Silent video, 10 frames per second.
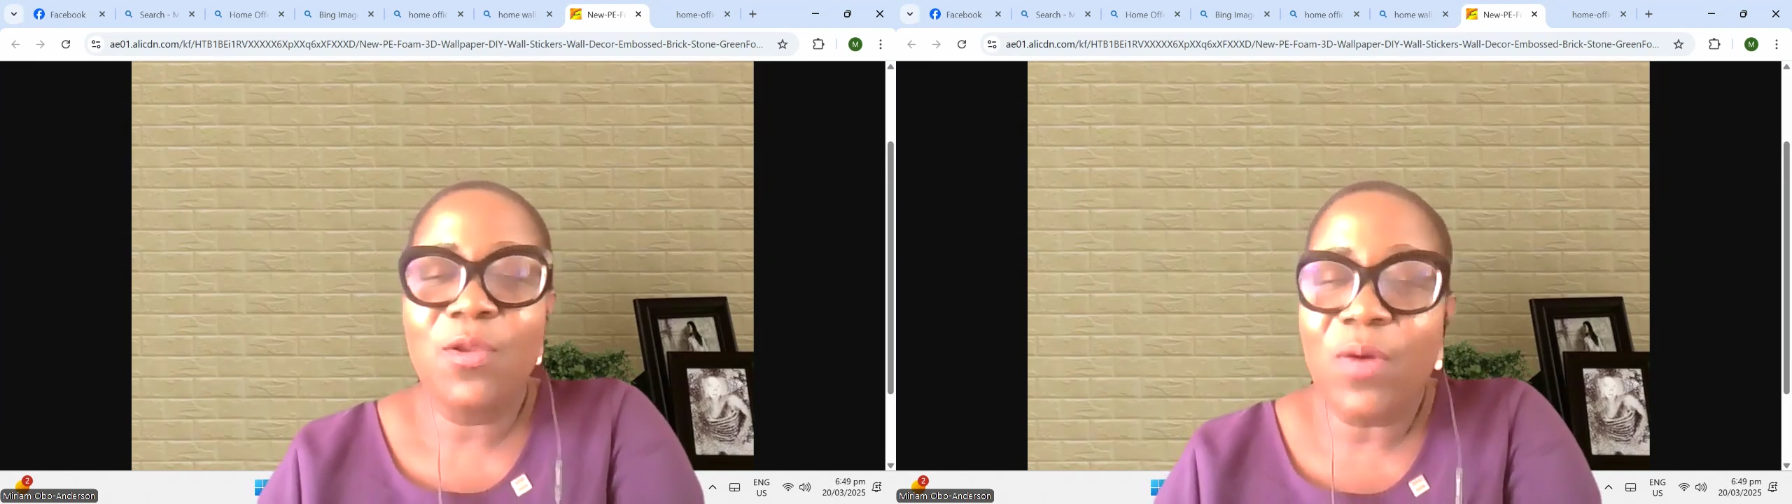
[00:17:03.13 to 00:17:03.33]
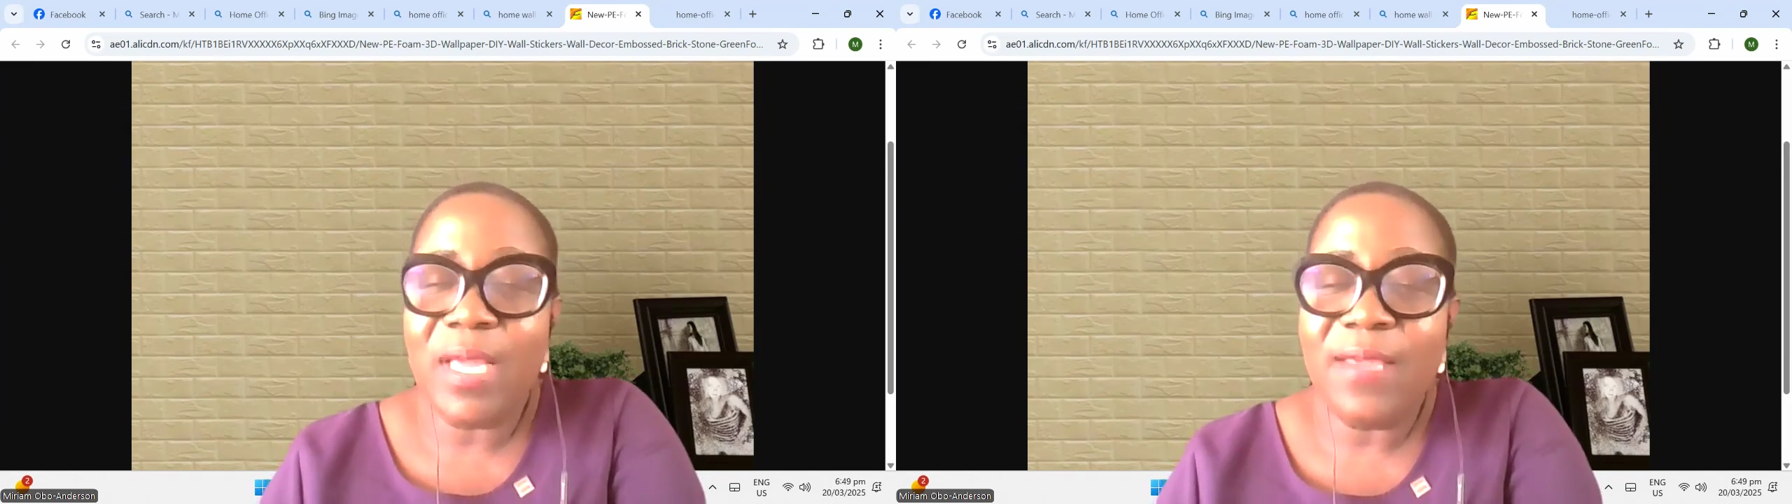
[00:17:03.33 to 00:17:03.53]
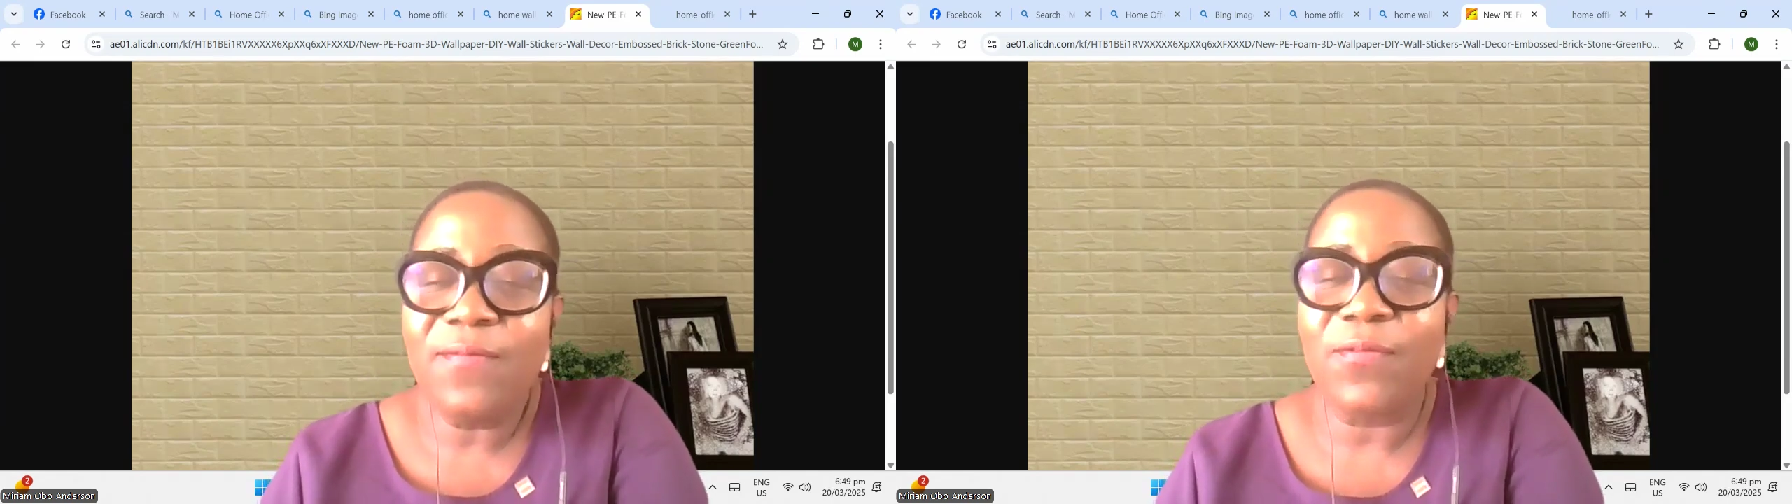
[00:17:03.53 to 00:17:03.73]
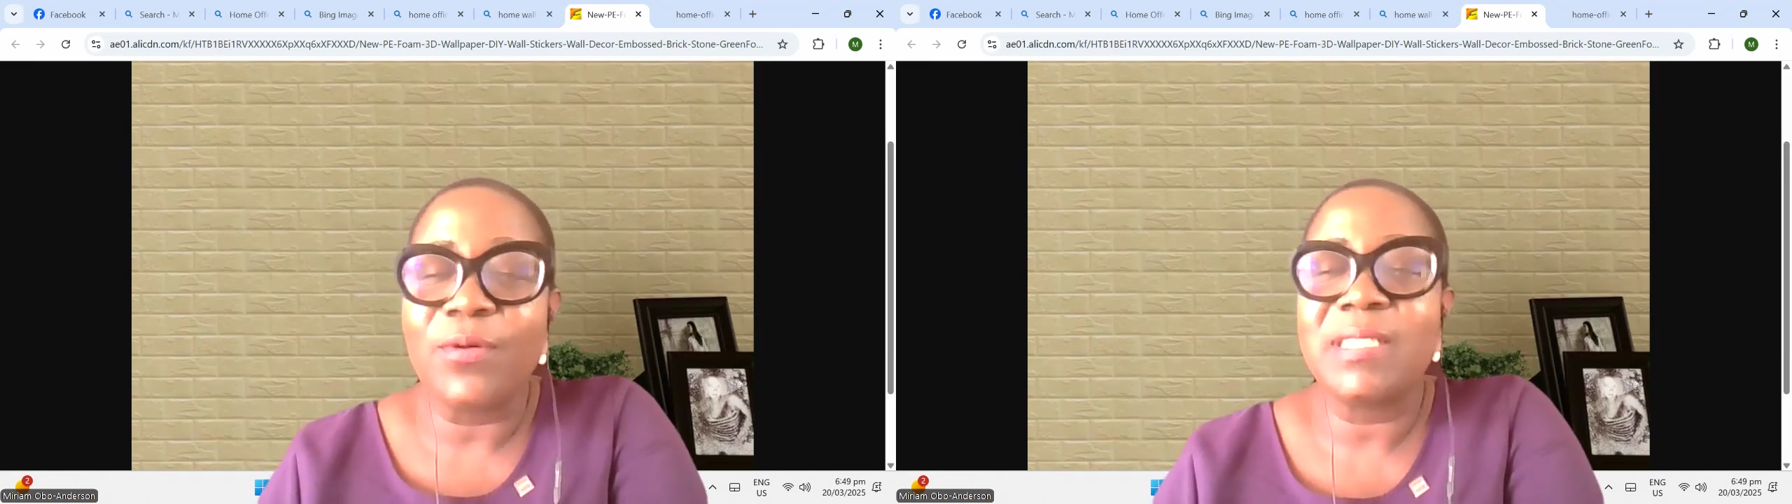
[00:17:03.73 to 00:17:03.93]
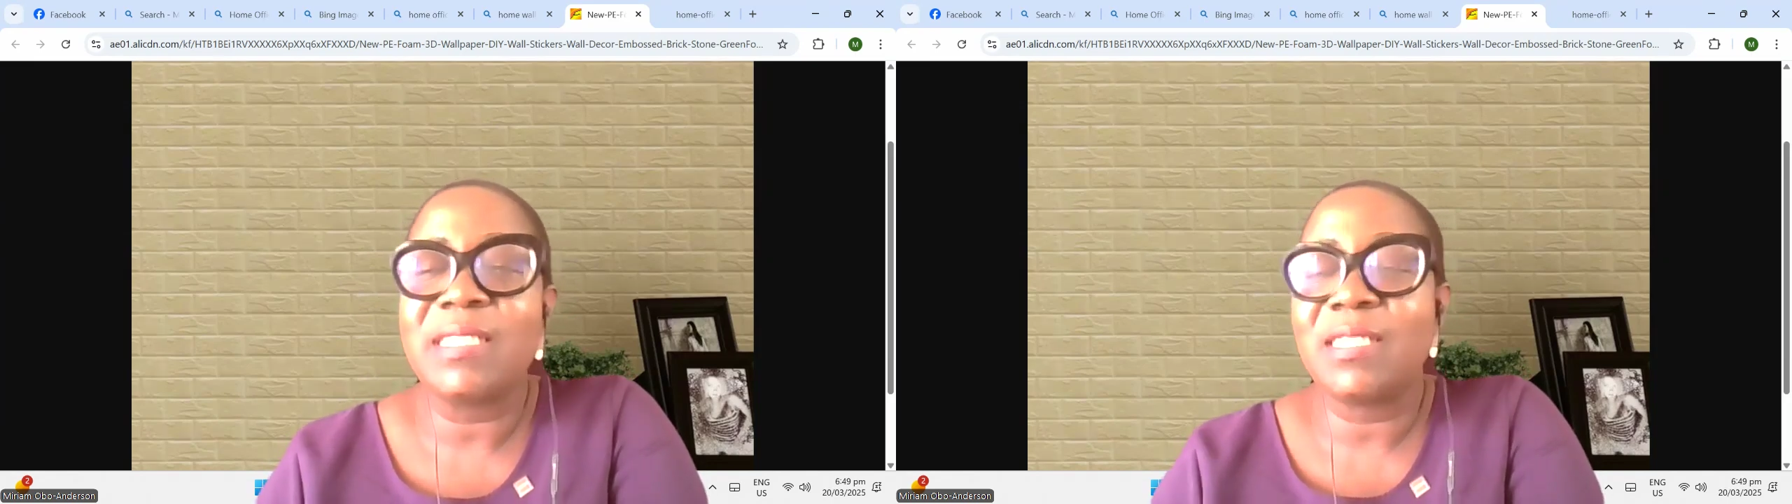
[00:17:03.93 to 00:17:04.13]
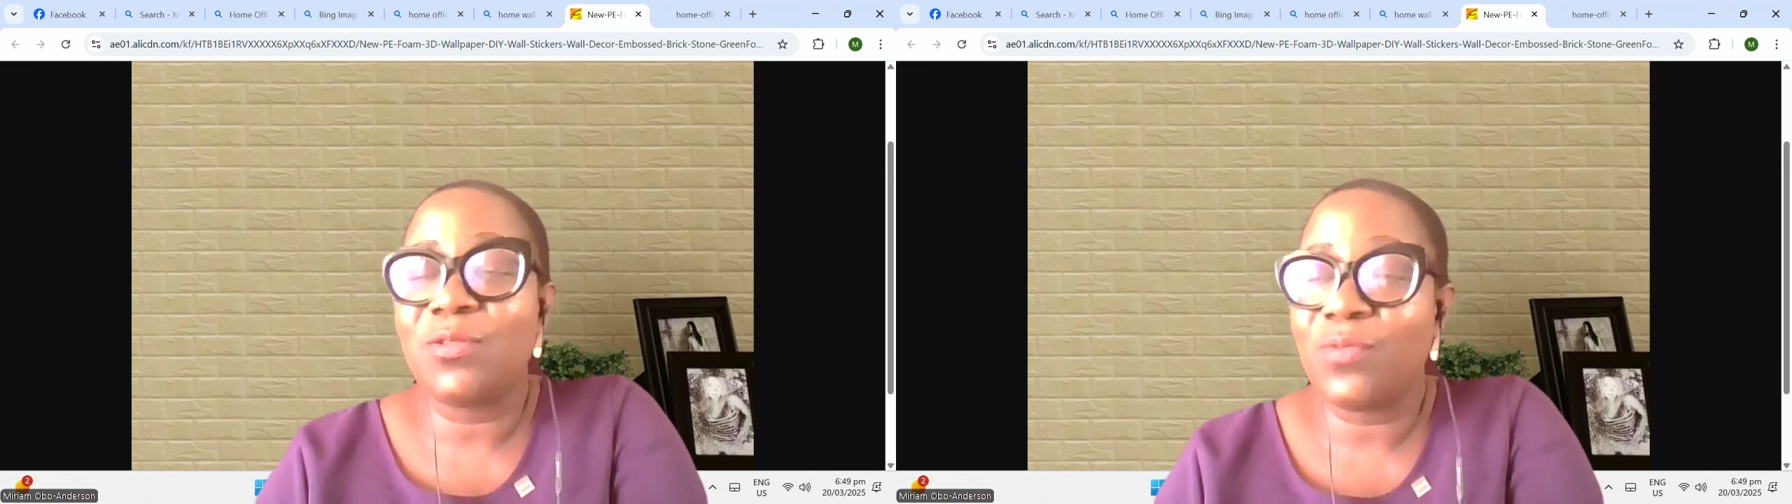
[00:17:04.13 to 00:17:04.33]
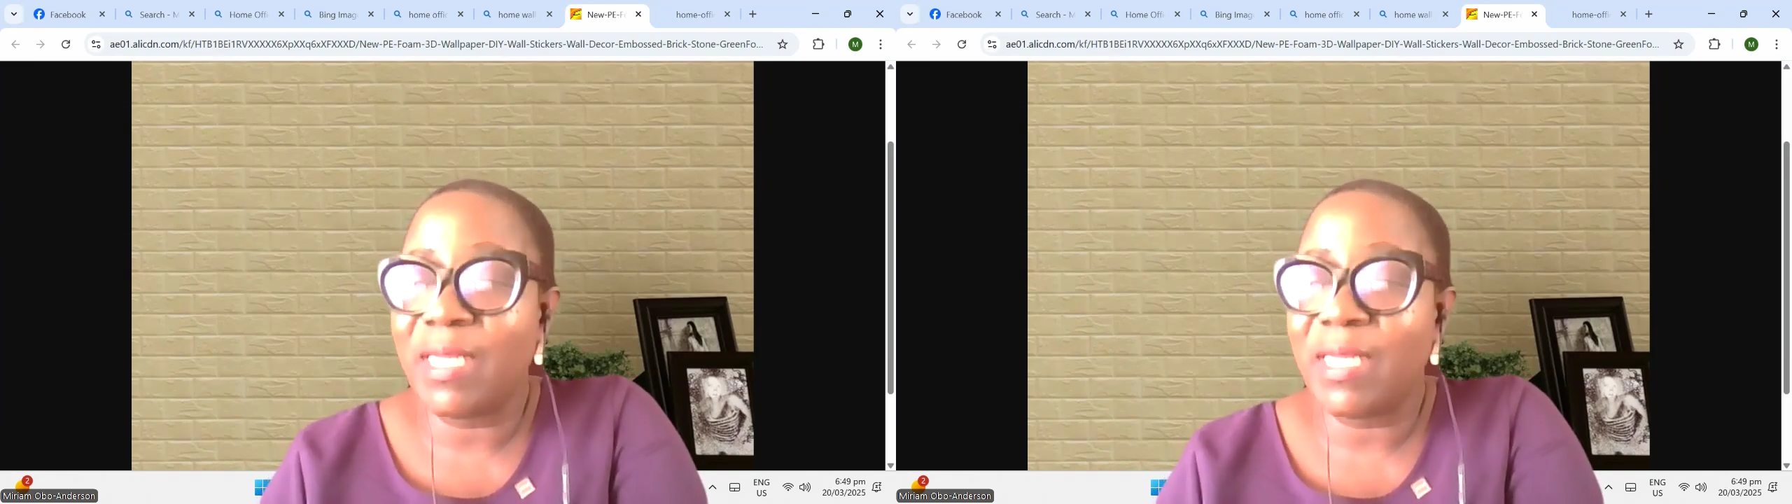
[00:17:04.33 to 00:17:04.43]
Your invoice is